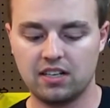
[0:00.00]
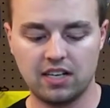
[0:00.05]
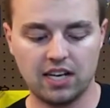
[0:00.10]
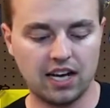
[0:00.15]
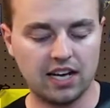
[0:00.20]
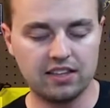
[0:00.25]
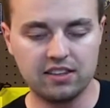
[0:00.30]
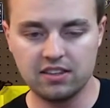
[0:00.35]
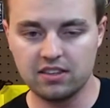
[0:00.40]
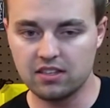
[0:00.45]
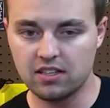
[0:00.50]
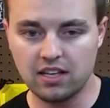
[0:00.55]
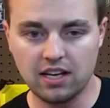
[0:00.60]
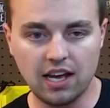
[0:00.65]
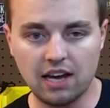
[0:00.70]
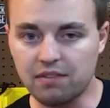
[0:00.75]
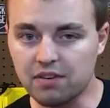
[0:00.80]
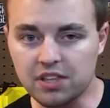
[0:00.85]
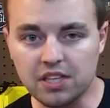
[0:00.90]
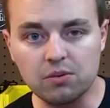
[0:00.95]
and
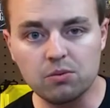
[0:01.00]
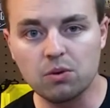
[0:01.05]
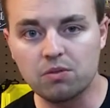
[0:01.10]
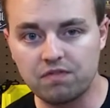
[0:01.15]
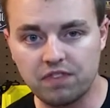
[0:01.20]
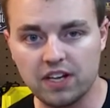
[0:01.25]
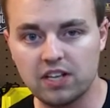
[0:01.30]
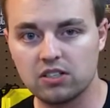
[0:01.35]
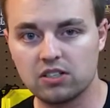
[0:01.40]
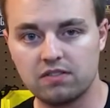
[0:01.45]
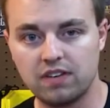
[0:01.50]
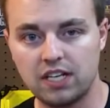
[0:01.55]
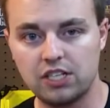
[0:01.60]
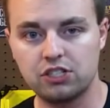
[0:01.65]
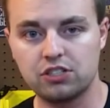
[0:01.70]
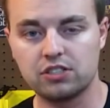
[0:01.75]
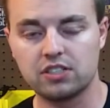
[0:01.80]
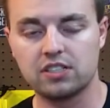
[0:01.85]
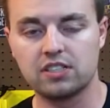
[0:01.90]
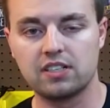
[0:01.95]
everything will fail
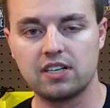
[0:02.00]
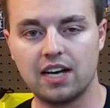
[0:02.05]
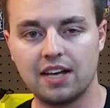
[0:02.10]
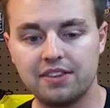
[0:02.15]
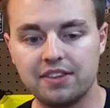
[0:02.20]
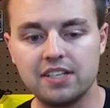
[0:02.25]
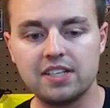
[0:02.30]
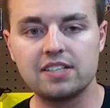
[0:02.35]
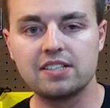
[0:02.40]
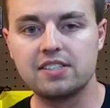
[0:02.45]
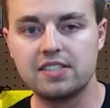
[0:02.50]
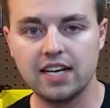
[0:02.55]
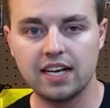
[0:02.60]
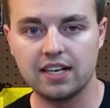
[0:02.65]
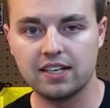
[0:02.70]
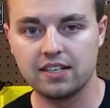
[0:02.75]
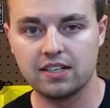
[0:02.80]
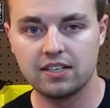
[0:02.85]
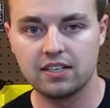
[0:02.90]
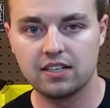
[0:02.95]
eventually, and these
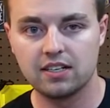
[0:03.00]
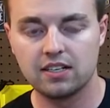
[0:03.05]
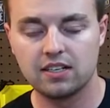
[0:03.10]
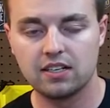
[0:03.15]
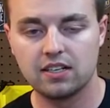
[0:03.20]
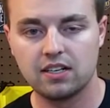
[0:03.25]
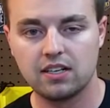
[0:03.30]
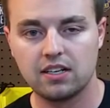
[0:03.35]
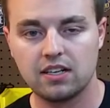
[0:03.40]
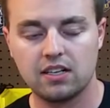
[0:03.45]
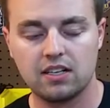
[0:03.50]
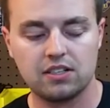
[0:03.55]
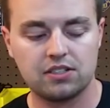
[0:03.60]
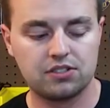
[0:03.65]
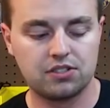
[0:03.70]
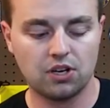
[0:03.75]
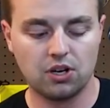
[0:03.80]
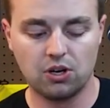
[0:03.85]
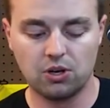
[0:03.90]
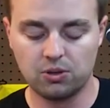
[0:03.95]
did.
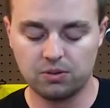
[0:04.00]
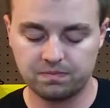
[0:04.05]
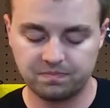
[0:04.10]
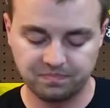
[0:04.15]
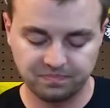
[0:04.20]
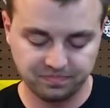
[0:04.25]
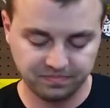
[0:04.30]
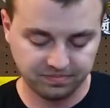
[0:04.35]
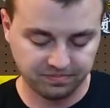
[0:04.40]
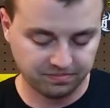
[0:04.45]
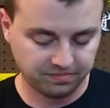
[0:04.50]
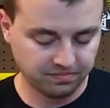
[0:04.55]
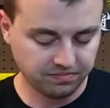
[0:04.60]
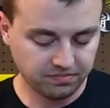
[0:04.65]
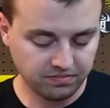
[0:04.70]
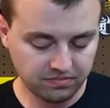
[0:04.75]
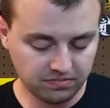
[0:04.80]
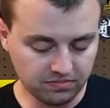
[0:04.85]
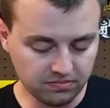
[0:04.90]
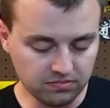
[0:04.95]
So,
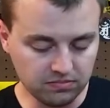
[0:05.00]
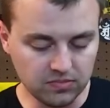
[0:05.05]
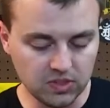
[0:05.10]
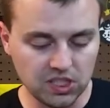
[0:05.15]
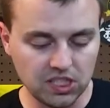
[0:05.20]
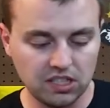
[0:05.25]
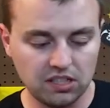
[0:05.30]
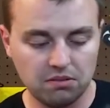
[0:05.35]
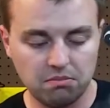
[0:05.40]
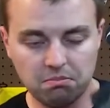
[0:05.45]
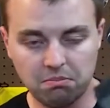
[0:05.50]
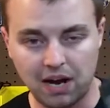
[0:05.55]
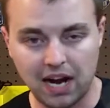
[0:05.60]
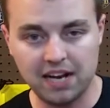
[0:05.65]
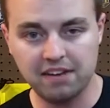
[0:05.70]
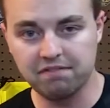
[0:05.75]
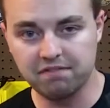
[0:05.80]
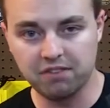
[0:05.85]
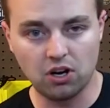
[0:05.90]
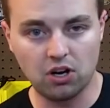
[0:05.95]

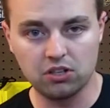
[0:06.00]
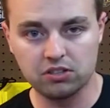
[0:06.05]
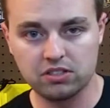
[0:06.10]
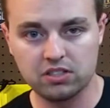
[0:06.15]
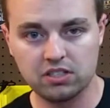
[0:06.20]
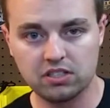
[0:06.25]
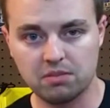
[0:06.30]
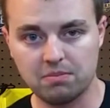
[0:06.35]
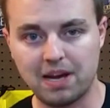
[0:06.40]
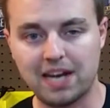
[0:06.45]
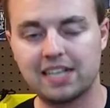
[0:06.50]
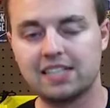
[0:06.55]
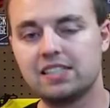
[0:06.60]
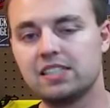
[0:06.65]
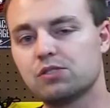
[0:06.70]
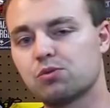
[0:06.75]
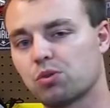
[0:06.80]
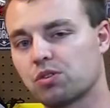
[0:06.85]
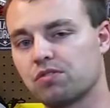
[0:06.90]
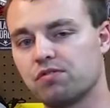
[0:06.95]
my fault. The
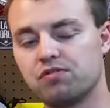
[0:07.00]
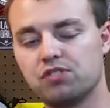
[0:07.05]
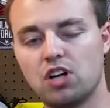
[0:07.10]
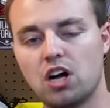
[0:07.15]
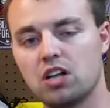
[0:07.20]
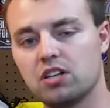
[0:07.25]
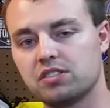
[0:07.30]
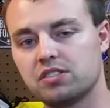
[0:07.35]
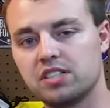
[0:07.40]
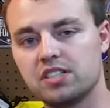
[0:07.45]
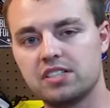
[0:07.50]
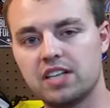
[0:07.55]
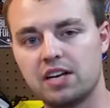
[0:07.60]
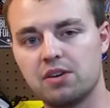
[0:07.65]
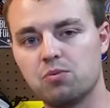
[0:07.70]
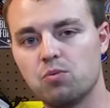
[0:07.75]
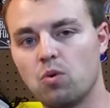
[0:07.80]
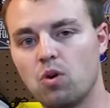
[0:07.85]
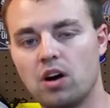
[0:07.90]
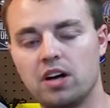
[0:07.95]
magazines worked flawlessly day
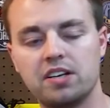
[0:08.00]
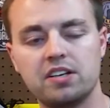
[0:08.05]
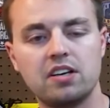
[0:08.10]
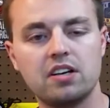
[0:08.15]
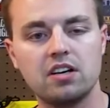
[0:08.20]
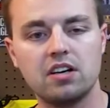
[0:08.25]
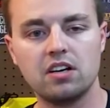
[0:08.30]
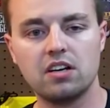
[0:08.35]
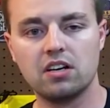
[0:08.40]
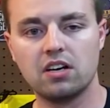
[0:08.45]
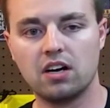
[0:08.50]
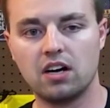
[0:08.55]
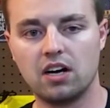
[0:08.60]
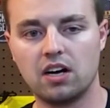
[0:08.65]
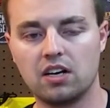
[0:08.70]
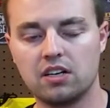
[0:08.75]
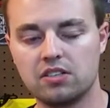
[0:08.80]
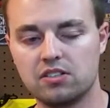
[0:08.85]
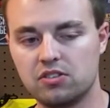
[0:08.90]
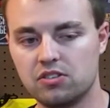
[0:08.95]
one.
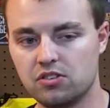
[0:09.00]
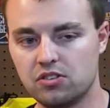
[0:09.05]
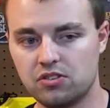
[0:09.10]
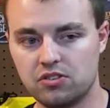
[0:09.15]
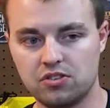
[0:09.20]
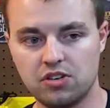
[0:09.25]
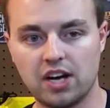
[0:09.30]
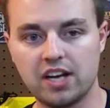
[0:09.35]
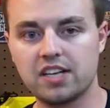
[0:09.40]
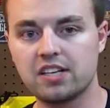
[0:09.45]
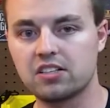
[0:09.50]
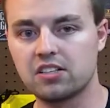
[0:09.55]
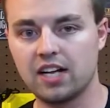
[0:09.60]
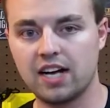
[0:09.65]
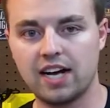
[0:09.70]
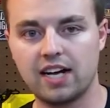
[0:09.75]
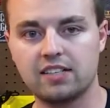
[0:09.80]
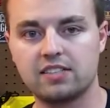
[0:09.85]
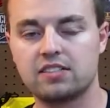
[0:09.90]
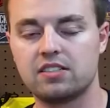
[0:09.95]
Night
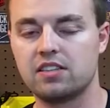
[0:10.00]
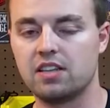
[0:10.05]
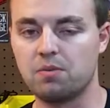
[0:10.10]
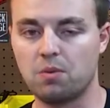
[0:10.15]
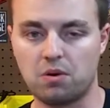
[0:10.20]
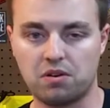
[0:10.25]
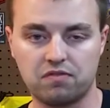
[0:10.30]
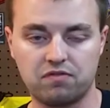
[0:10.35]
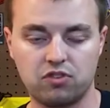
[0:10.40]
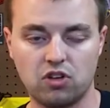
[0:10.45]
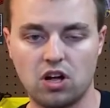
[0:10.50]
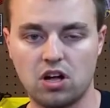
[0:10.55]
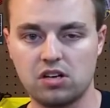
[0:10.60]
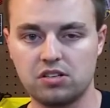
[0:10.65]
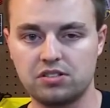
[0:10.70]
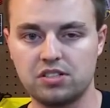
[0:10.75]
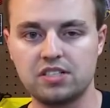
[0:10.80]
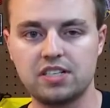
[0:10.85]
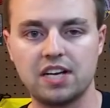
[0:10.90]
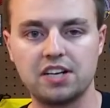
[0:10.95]
class, they worked
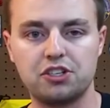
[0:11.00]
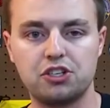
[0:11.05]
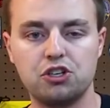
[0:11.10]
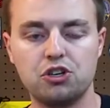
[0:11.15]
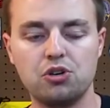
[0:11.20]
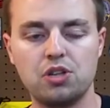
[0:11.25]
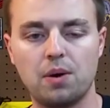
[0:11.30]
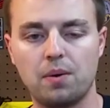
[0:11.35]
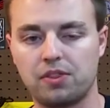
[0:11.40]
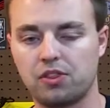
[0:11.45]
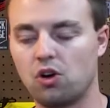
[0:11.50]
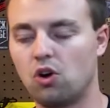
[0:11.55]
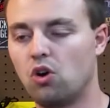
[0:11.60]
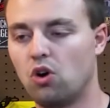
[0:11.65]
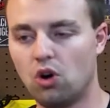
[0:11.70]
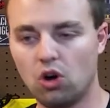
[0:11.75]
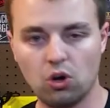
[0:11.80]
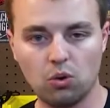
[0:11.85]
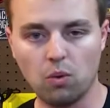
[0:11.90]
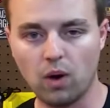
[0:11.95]
flawlessly. Day two, they went the
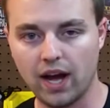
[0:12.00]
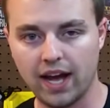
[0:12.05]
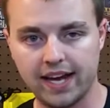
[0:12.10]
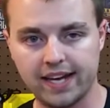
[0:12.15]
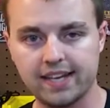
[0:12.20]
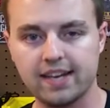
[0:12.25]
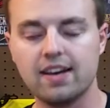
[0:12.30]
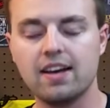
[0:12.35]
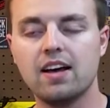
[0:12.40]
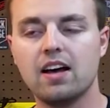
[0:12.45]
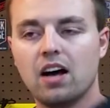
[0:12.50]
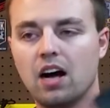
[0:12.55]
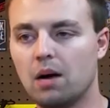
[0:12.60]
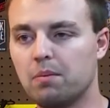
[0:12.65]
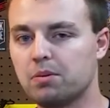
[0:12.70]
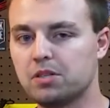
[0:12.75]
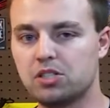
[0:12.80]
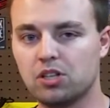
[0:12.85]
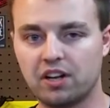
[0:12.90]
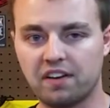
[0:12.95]
whole way
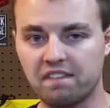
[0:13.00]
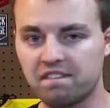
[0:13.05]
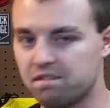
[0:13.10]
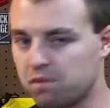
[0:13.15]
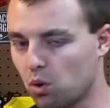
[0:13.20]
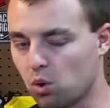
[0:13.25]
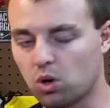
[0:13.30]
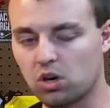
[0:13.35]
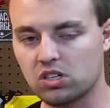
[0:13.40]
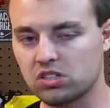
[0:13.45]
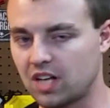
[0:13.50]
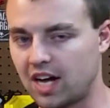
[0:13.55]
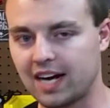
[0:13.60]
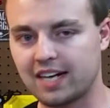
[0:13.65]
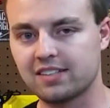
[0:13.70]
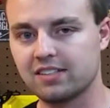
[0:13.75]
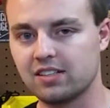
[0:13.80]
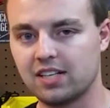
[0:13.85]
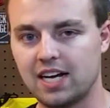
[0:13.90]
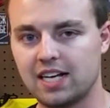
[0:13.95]
up until like 4 o'clock
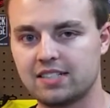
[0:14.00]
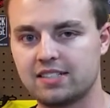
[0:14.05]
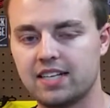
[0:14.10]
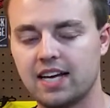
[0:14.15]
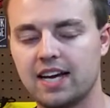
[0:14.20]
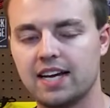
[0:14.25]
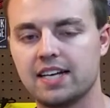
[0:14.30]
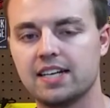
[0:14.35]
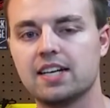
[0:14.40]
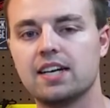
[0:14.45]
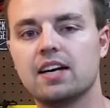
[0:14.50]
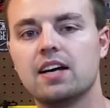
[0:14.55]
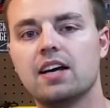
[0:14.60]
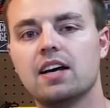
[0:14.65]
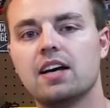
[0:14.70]
in the last day.